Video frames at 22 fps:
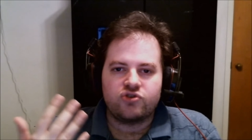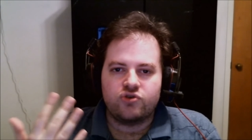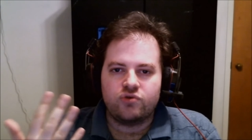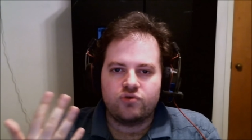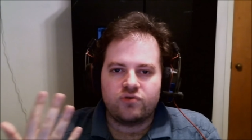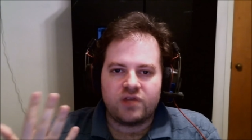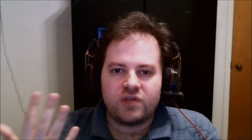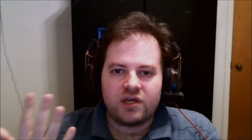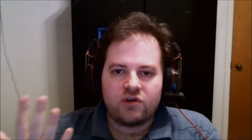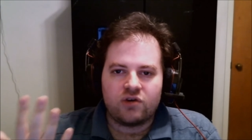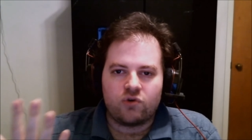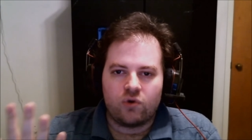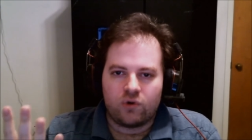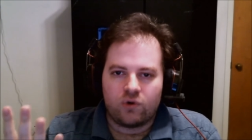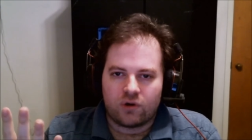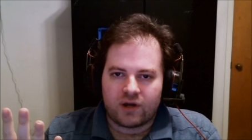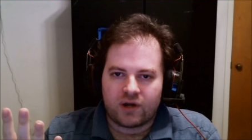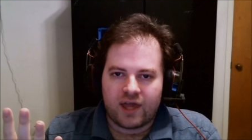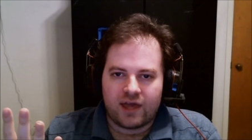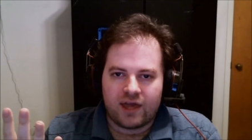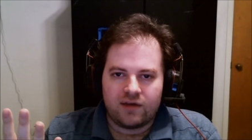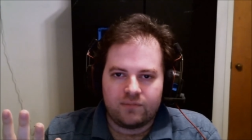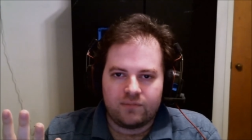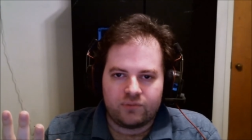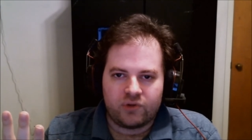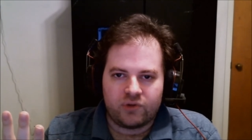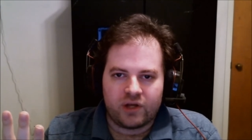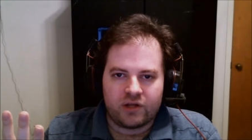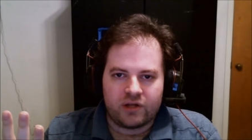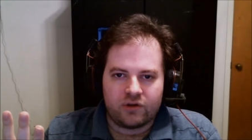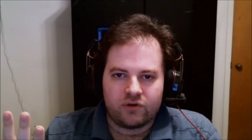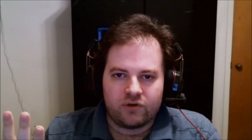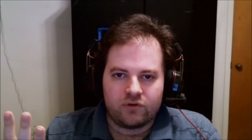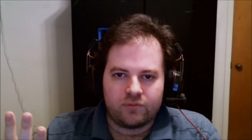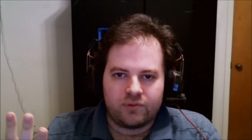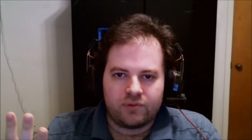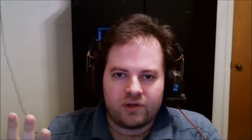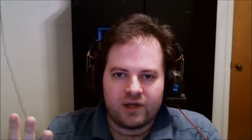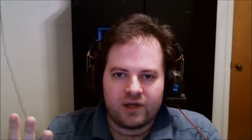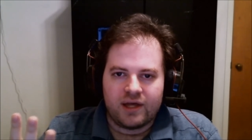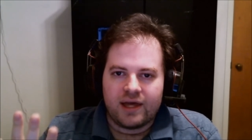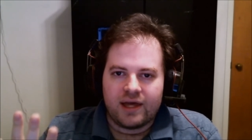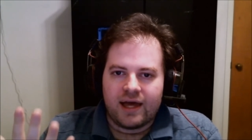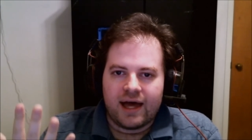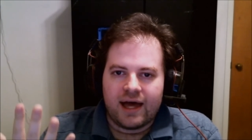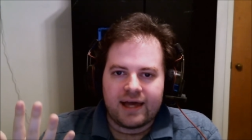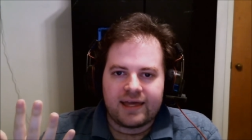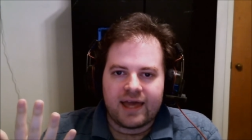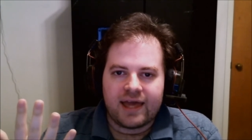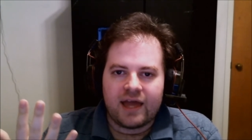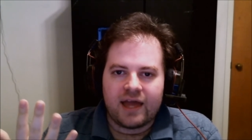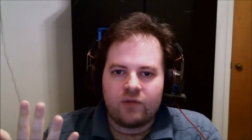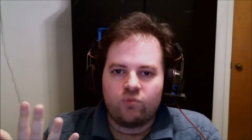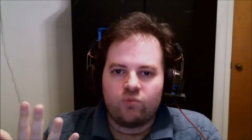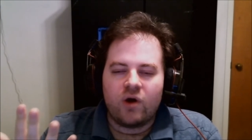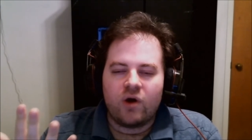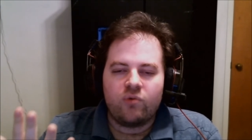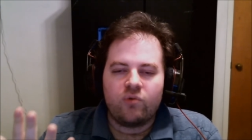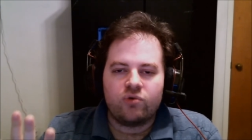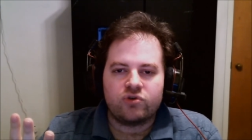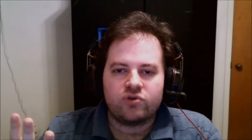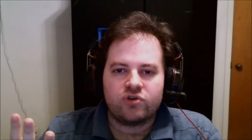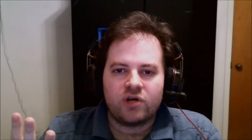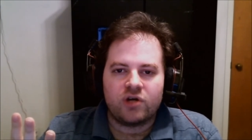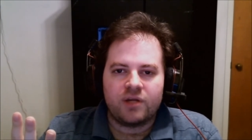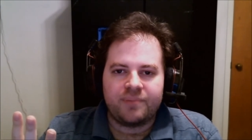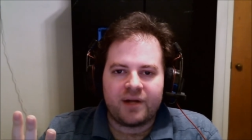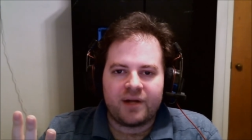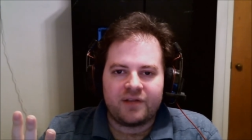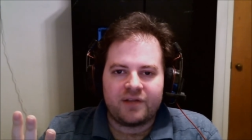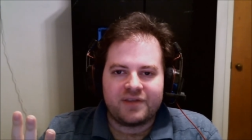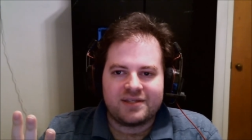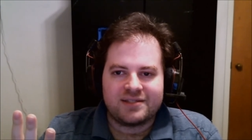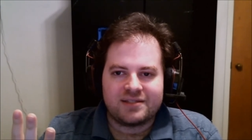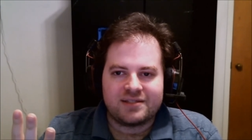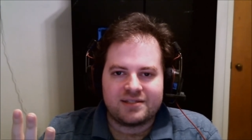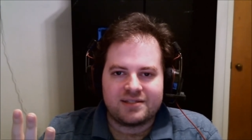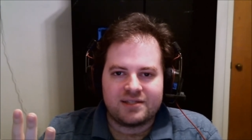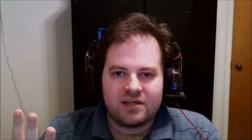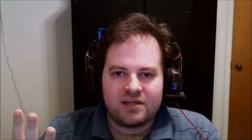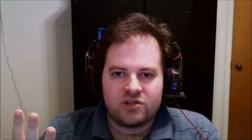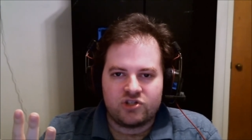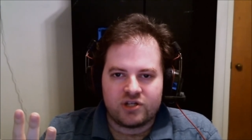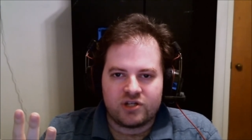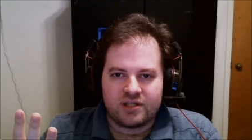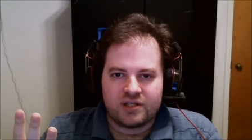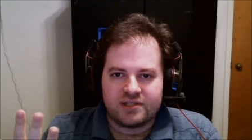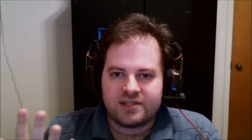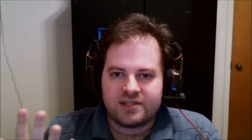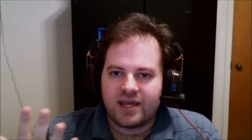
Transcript: the core gameplay loop, again, when we're talking about these decisions,